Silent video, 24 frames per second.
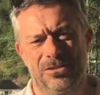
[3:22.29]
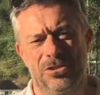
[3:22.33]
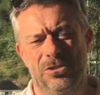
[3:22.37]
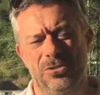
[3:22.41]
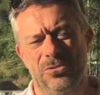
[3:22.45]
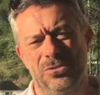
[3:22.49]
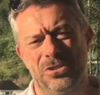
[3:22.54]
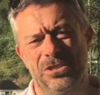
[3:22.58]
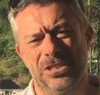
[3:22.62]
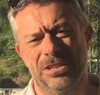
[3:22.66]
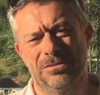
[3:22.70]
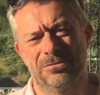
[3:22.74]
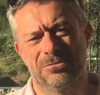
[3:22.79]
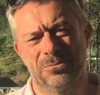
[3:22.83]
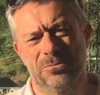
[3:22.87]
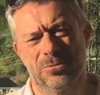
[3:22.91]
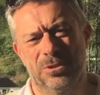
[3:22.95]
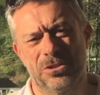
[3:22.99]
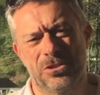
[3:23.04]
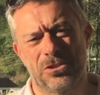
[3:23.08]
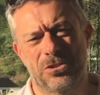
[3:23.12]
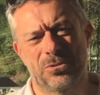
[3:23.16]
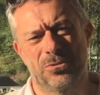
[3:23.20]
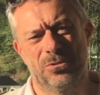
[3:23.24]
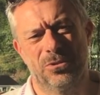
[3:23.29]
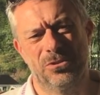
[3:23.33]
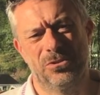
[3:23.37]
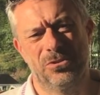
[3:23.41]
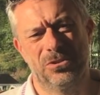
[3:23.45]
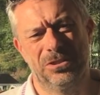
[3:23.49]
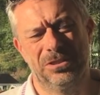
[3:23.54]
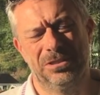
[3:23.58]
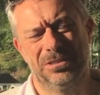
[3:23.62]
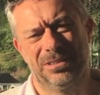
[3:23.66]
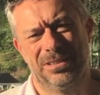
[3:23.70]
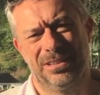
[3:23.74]
271
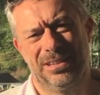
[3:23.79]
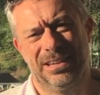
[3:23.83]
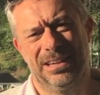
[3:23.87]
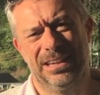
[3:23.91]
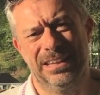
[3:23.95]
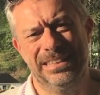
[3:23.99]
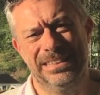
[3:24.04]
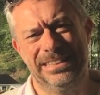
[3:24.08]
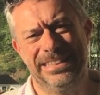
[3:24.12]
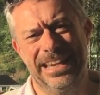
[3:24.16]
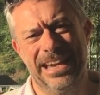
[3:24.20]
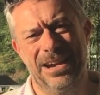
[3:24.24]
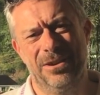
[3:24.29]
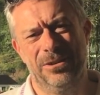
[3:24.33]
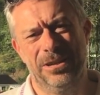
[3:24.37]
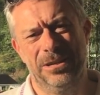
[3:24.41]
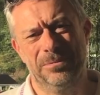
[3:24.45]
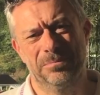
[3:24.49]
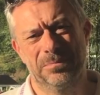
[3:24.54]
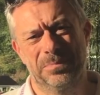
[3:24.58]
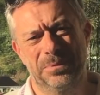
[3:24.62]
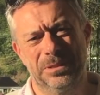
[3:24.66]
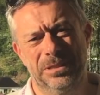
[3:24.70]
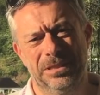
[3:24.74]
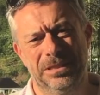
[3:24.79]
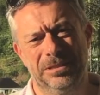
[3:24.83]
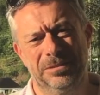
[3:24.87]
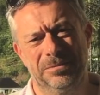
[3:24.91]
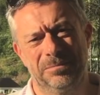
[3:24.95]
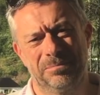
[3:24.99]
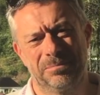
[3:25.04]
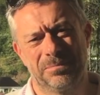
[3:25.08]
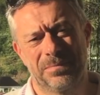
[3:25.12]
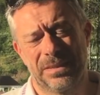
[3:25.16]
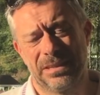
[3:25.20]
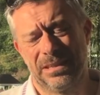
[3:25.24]
Squadron at Down Ampney.
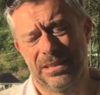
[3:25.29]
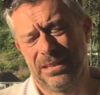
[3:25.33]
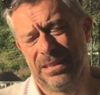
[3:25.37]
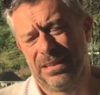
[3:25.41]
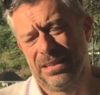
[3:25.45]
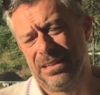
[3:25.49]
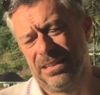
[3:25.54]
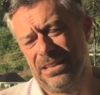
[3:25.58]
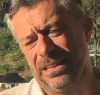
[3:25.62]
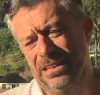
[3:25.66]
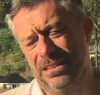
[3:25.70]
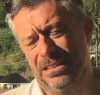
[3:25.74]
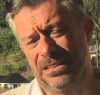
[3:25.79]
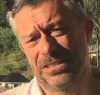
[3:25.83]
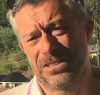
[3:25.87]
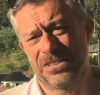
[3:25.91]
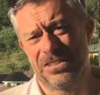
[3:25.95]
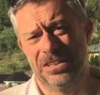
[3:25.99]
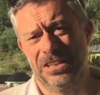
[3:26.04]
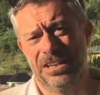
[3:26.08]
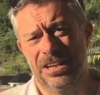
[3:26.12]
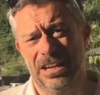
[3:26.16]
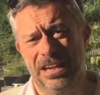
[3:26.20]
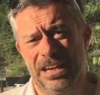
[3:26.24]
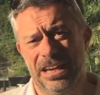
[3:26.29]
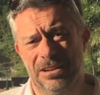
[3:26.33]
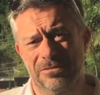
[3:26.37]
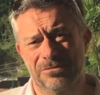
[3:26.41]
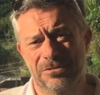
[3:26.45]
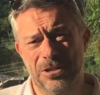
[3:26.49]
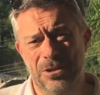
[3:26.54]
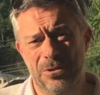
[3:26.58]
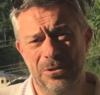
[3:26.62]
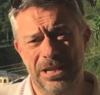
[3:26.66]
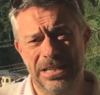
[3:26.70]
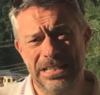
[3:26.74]
Now listen, I
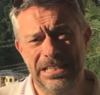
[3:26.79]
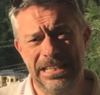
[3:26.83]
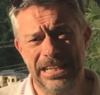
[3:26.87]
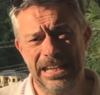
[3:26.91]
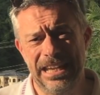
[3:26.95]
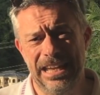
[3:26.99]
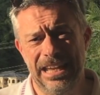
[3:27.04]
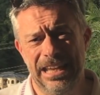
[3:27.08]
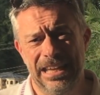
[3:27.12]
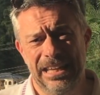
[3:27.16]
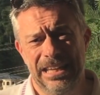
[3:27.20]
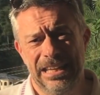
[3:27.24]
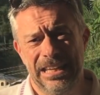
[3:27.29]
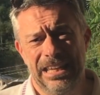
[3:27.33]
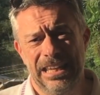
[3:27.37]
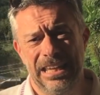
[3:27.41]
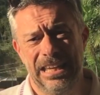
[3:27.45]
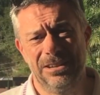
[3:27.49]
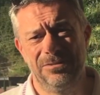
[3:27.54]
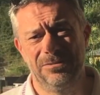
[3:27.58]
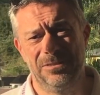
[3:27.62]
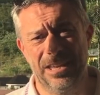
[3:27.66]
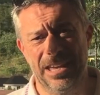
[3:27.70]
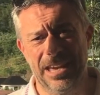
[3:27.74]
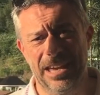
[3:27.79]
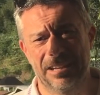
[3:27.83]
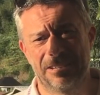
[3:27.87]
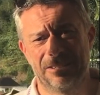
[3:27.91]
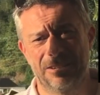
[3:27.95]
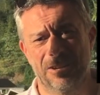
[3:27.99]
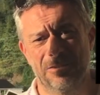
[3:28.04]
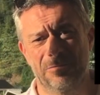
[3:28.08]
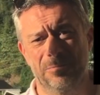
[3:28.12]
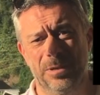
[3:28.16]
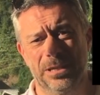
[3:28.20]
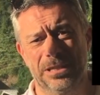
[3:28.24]
have no idea if the
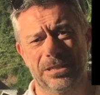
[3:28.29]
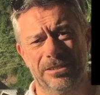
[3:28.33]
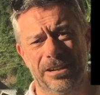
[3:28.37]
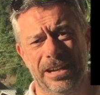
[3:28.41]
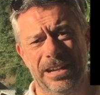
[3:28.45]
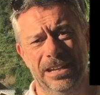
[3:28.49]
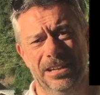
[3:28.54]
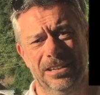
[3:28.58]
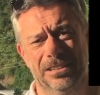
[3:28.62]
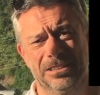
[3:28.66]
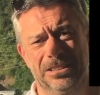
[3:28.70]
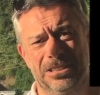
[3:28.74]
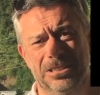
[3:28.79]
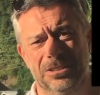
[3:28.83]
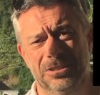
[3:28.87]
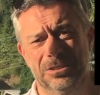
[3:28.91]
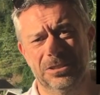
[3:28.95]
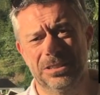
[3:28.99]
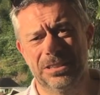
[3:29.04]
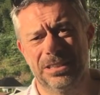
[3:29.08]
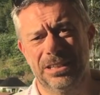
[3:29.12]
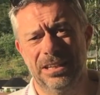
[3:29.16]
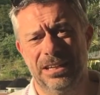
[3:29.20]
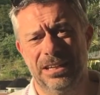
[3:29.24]
aircraft my great uncle